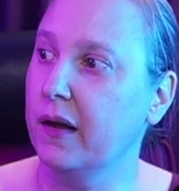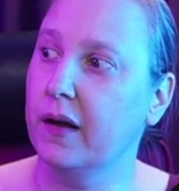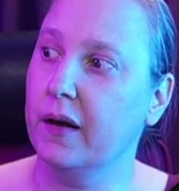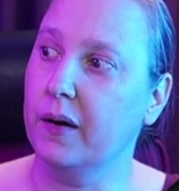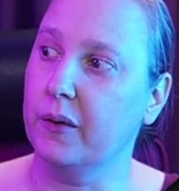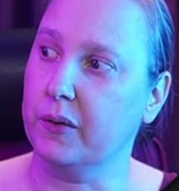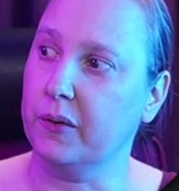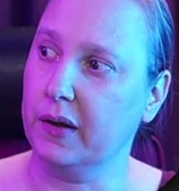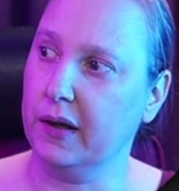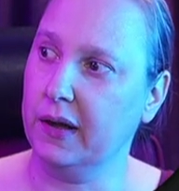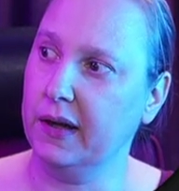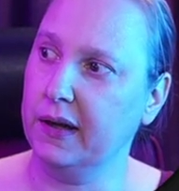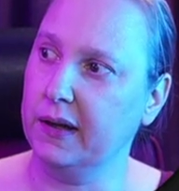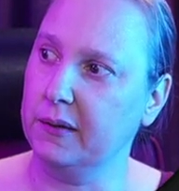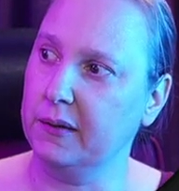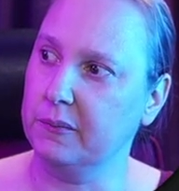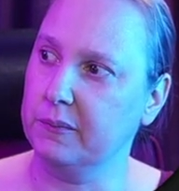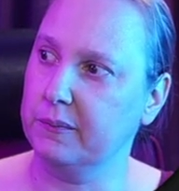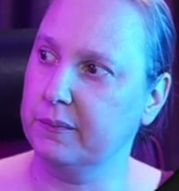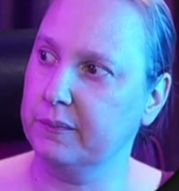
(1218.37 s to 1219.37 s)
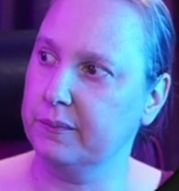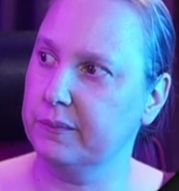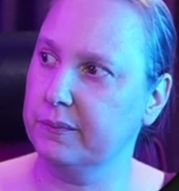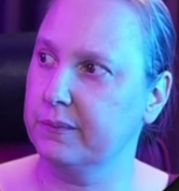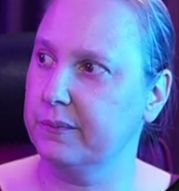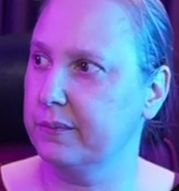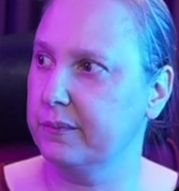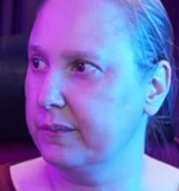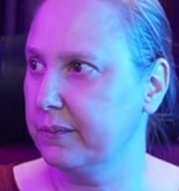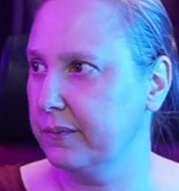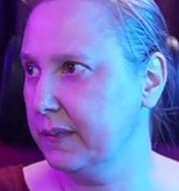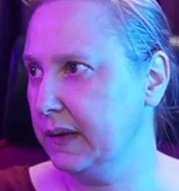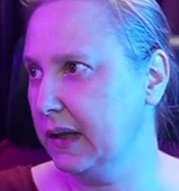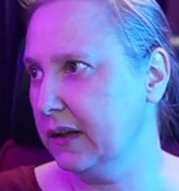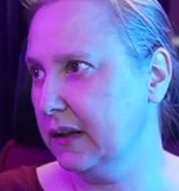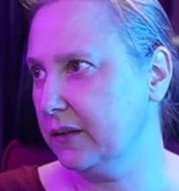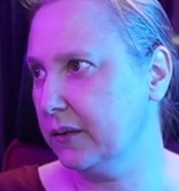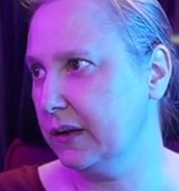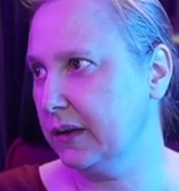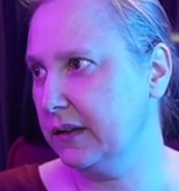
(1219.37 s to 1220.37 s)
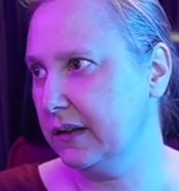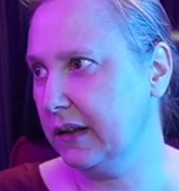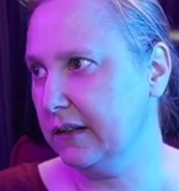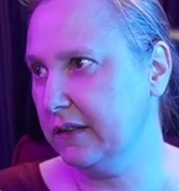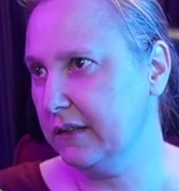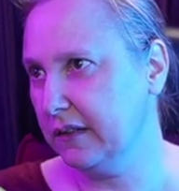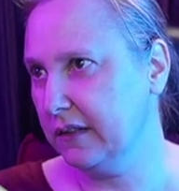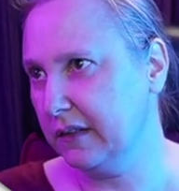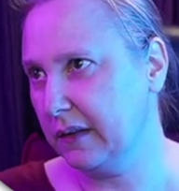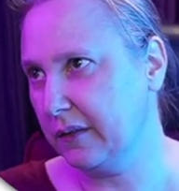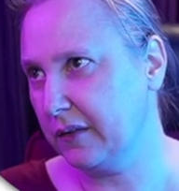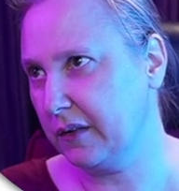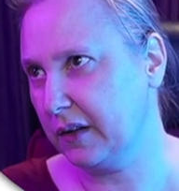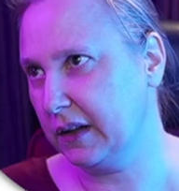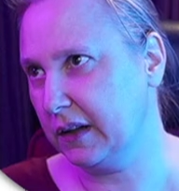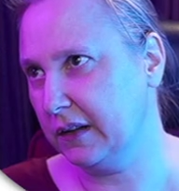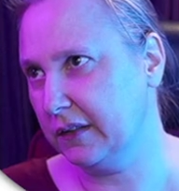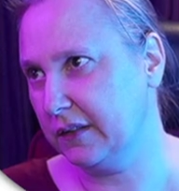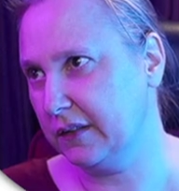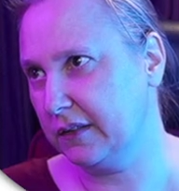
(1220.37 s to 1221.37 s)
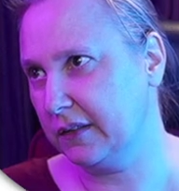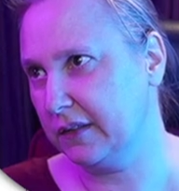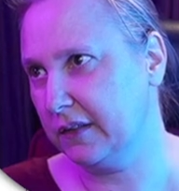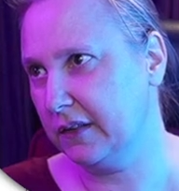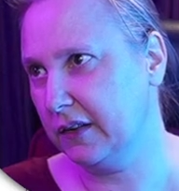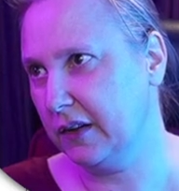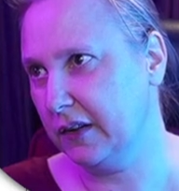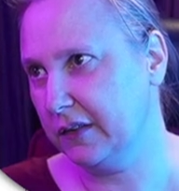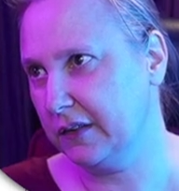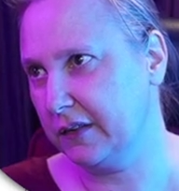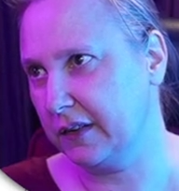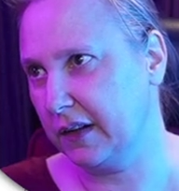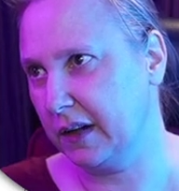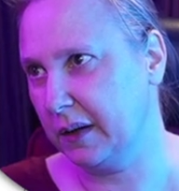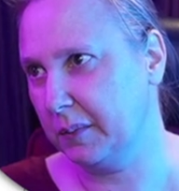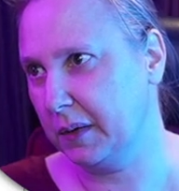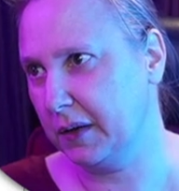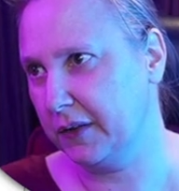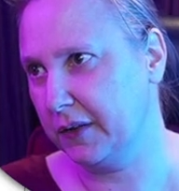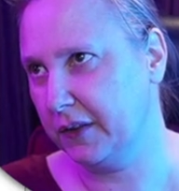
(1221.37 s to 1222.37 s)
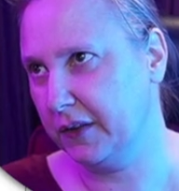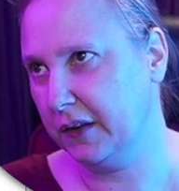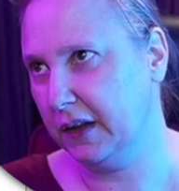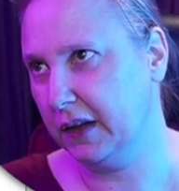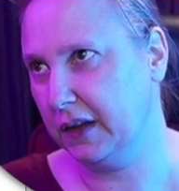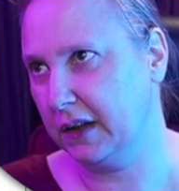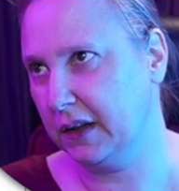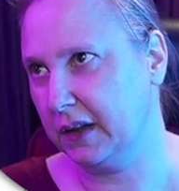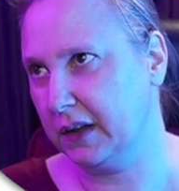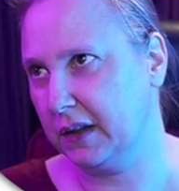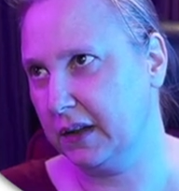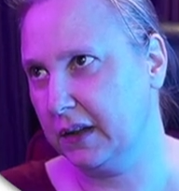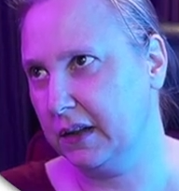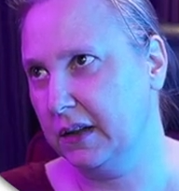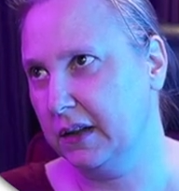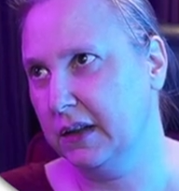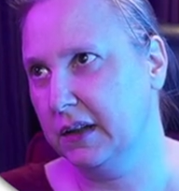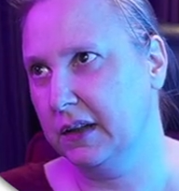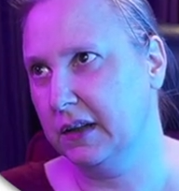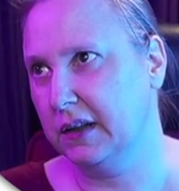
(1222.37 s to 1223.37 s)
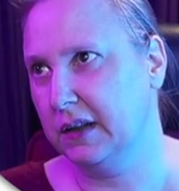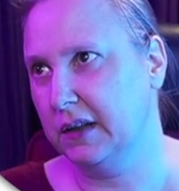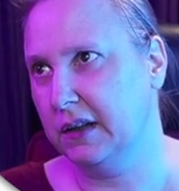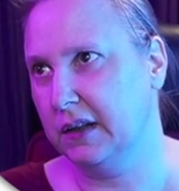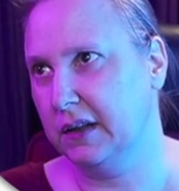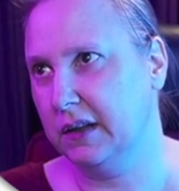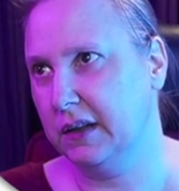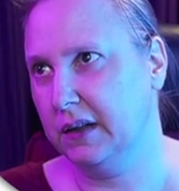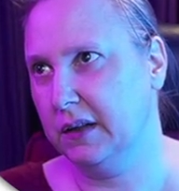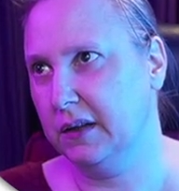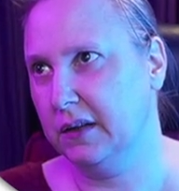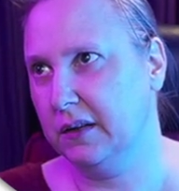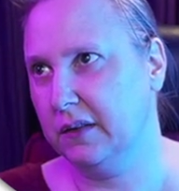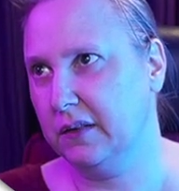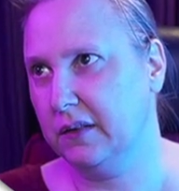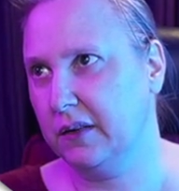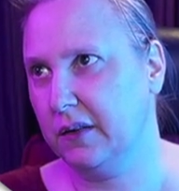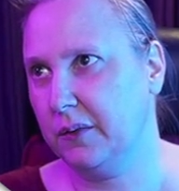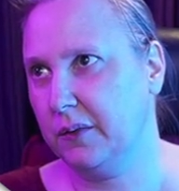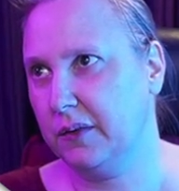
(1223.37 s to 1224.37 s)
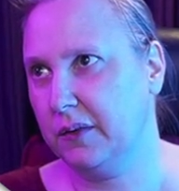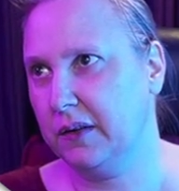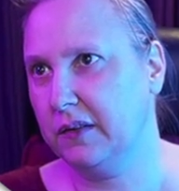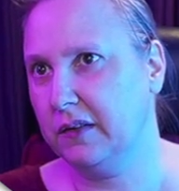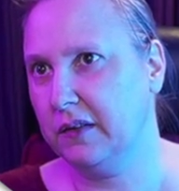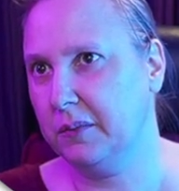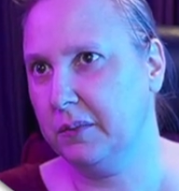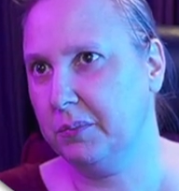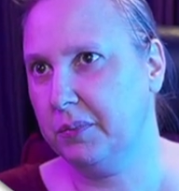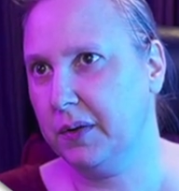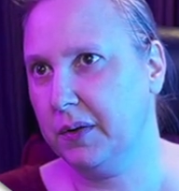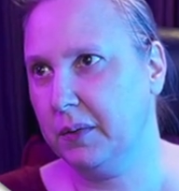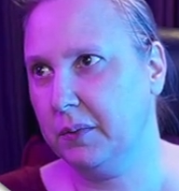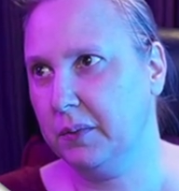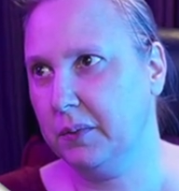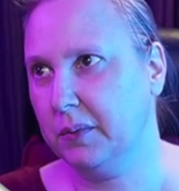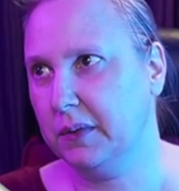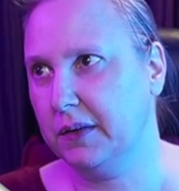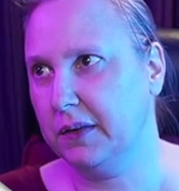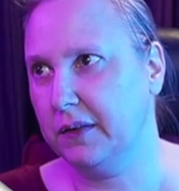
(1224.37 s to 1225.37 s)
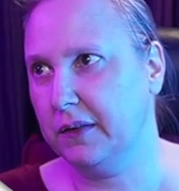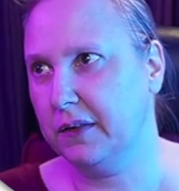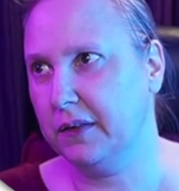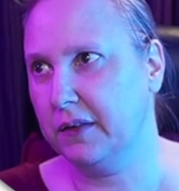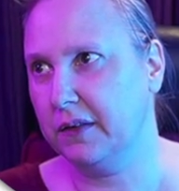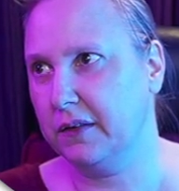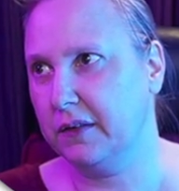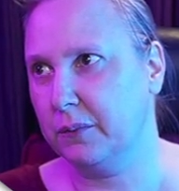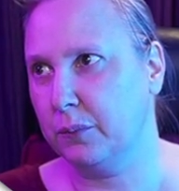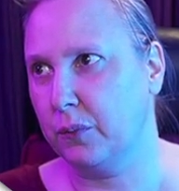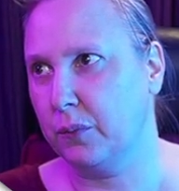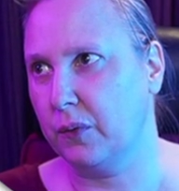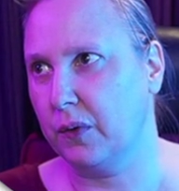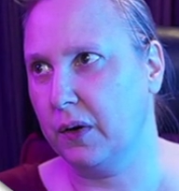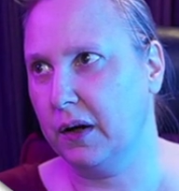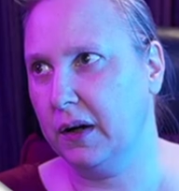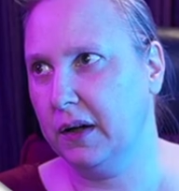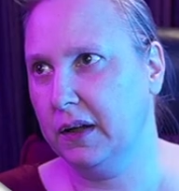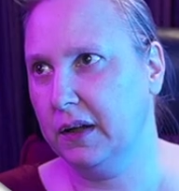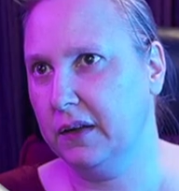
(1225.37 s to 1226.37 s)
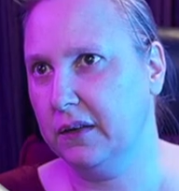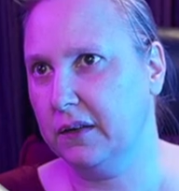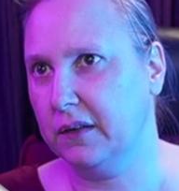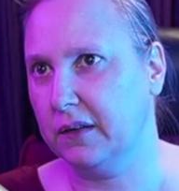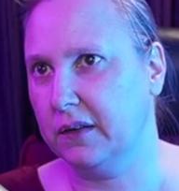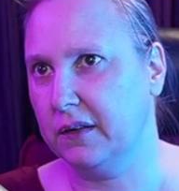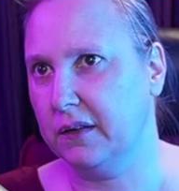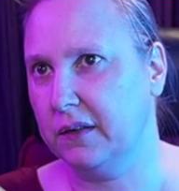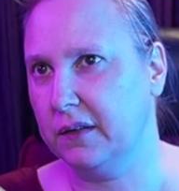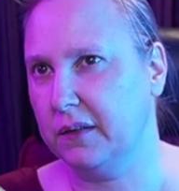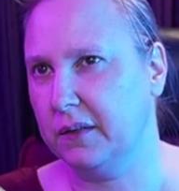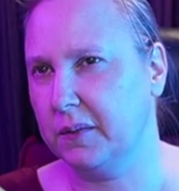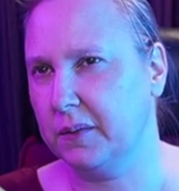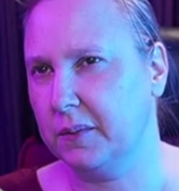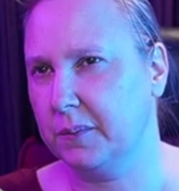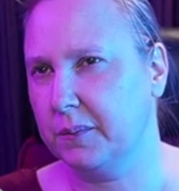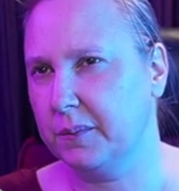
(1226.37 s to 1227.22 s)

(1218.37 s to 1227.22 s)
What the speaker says: Okay. Yeah, so I tested something else last time, I think. So this is probably why then.